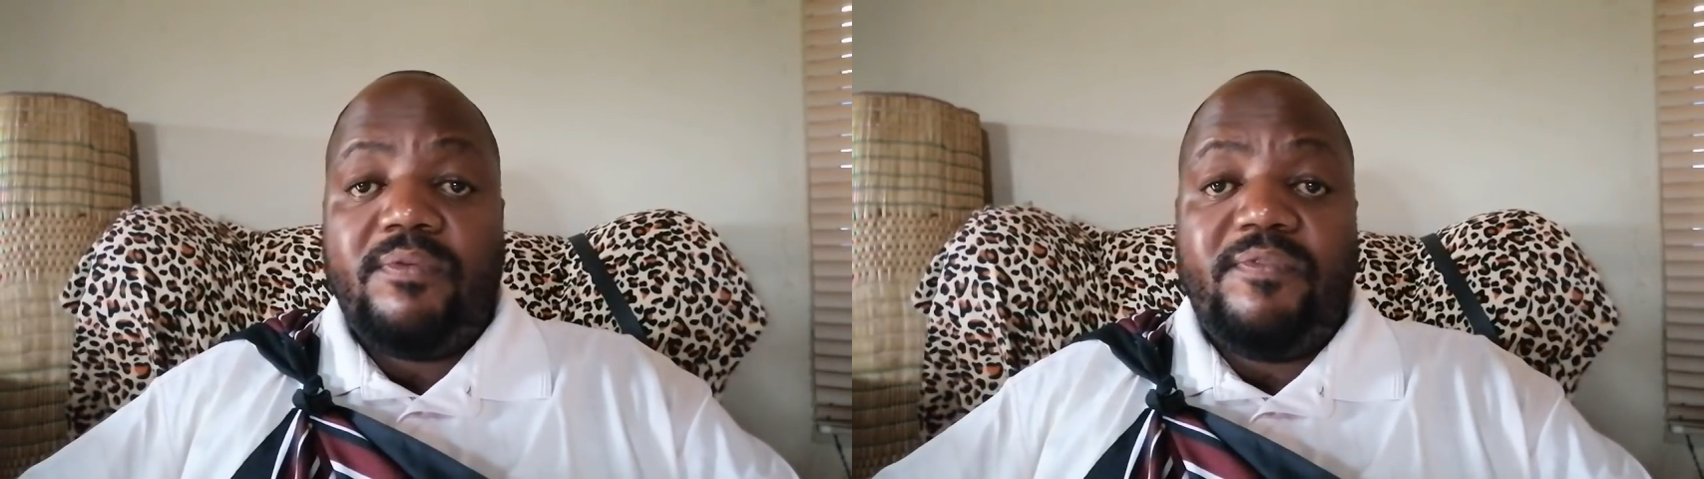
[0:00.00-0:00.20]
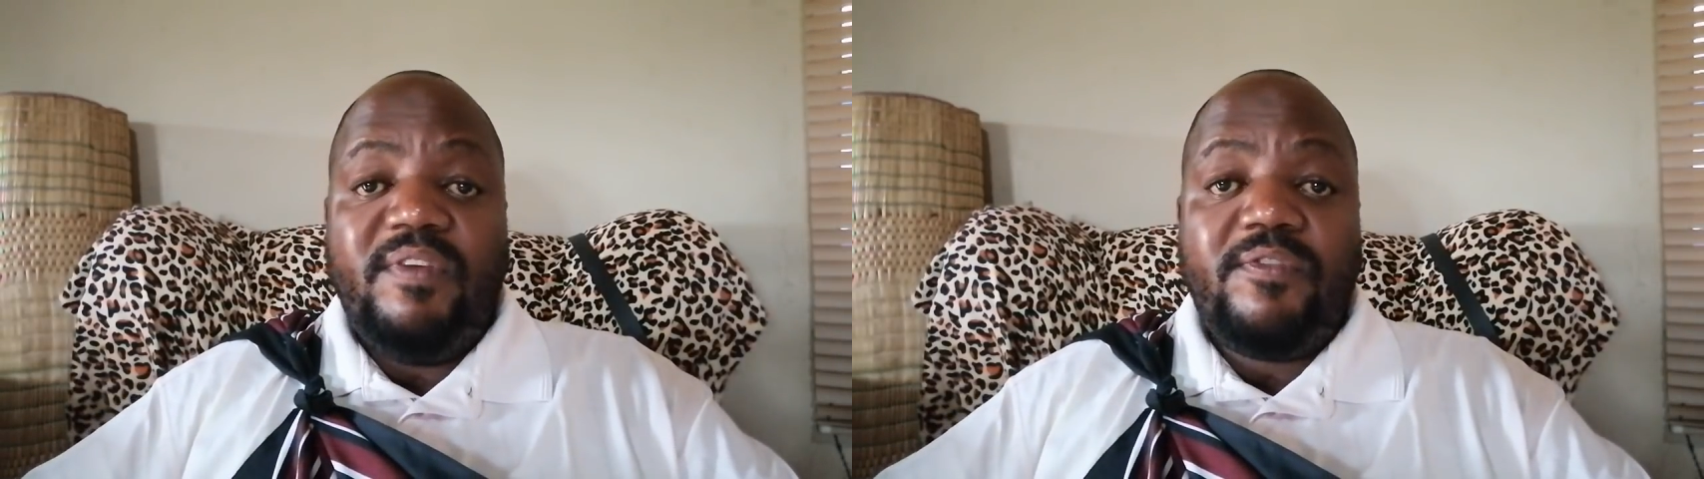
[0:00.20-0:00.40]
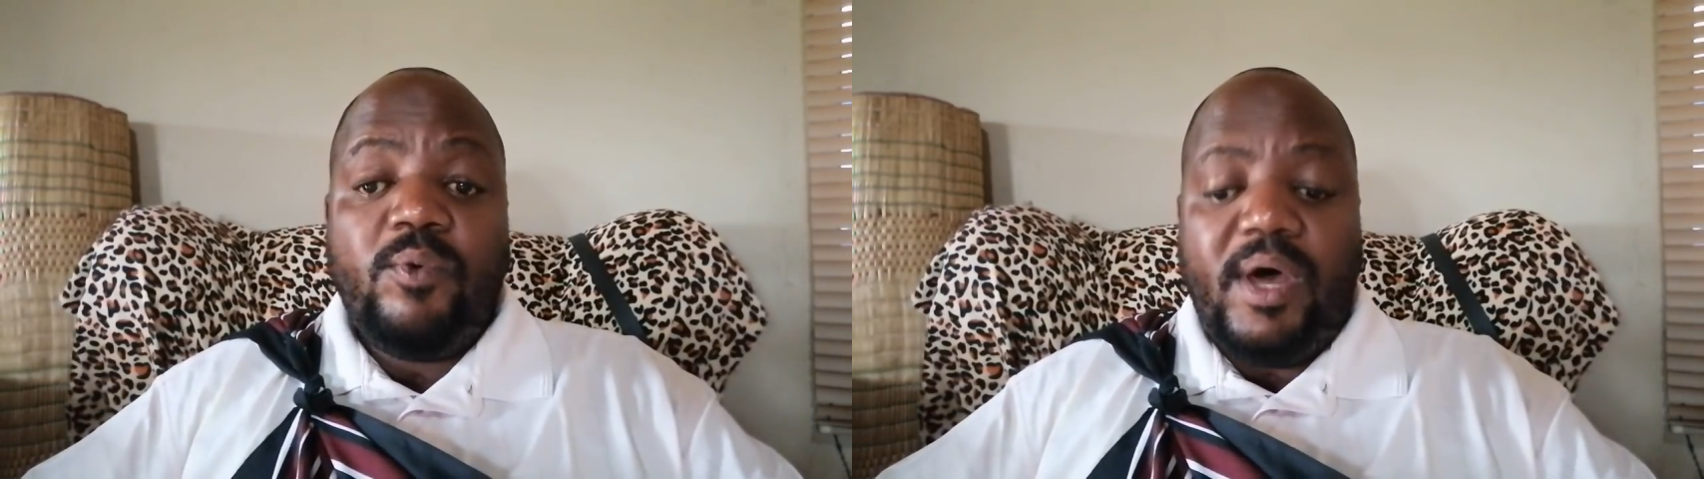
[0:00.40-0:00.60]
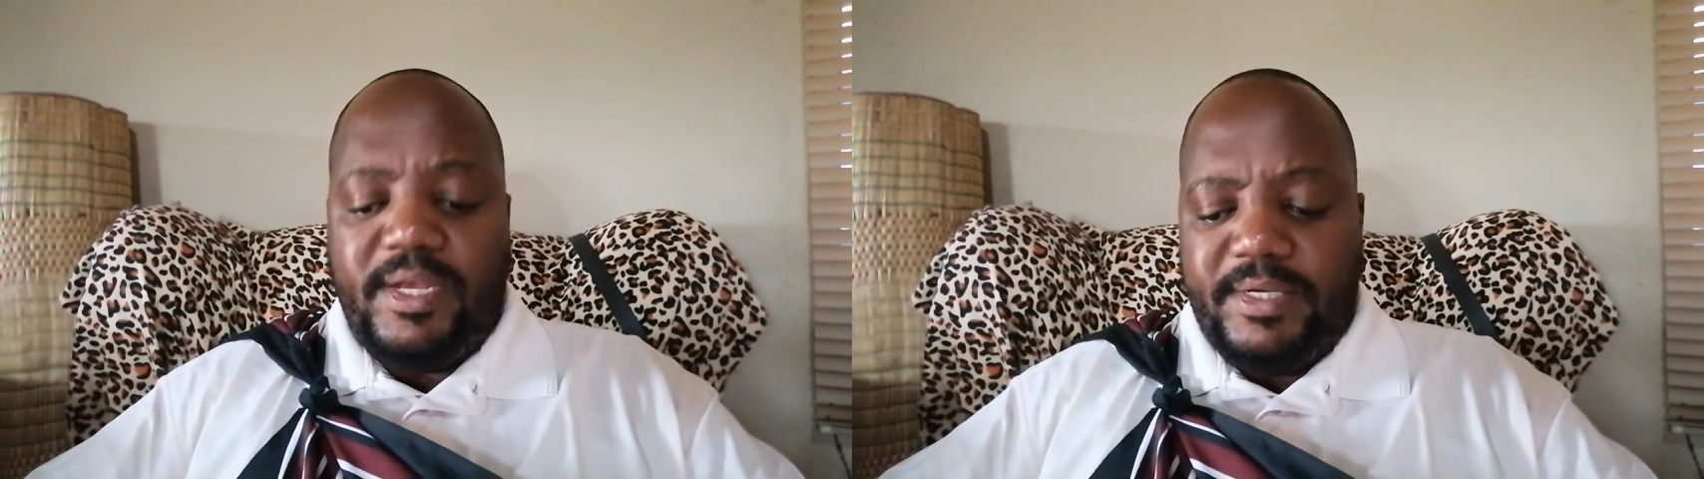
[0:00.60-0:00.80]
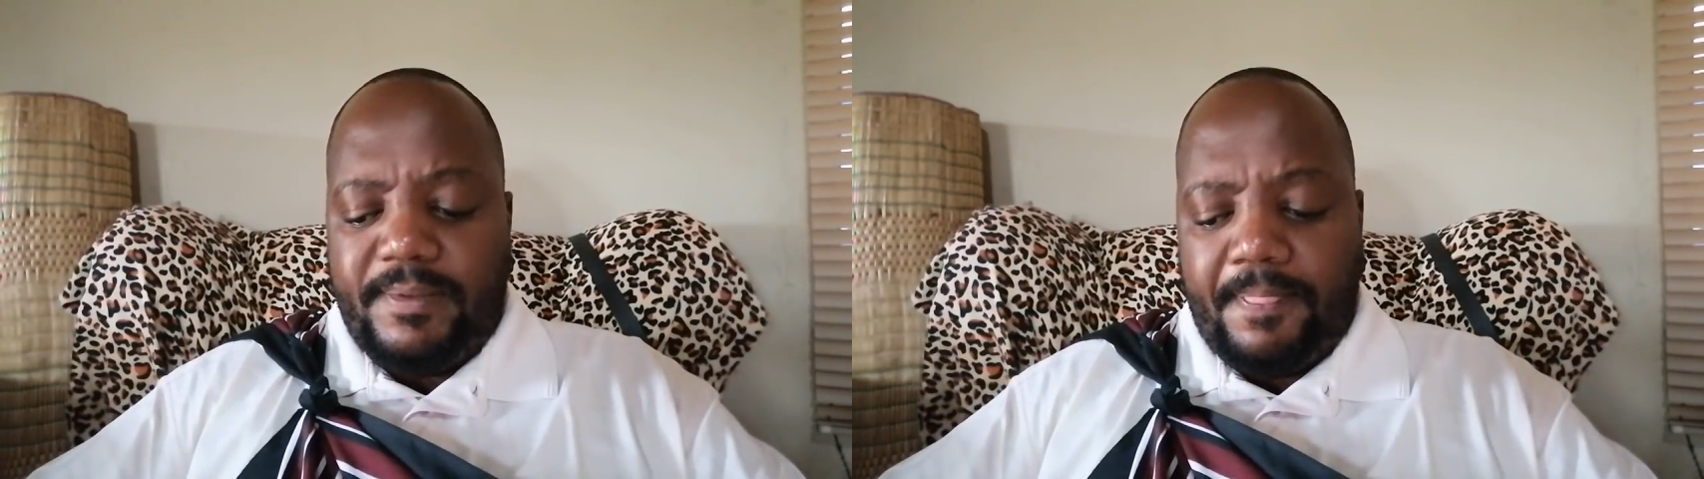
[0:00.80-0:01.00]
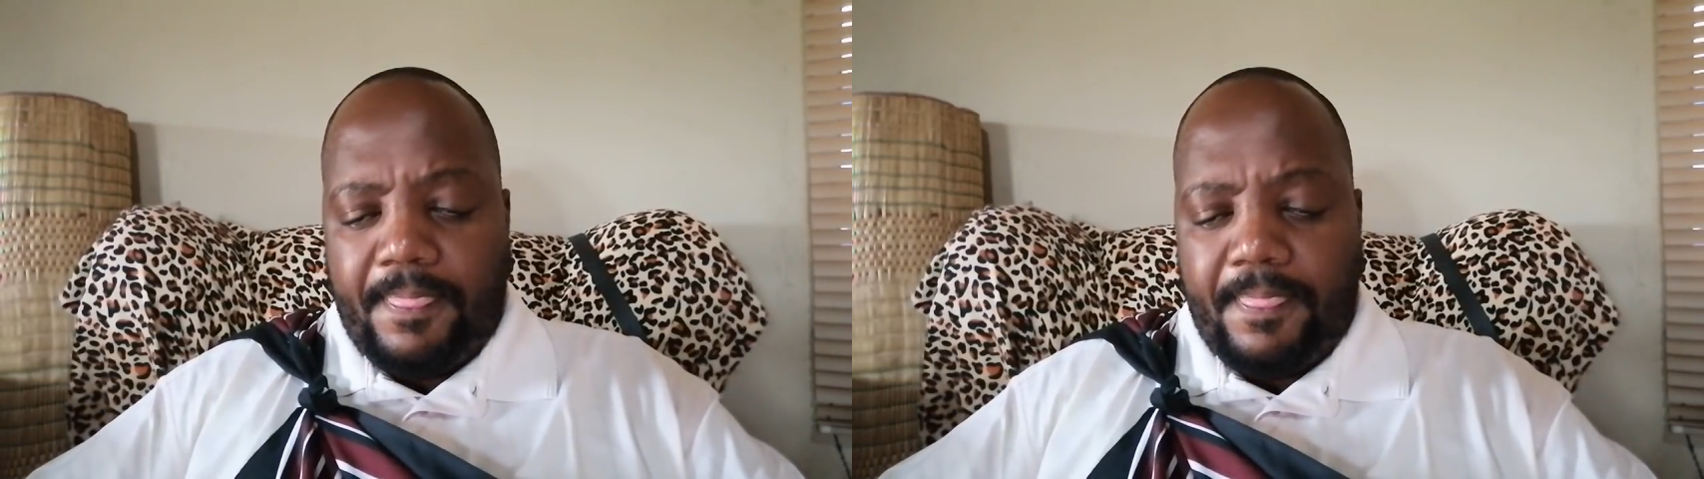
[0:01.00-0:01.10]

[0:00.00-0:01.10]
fifth one,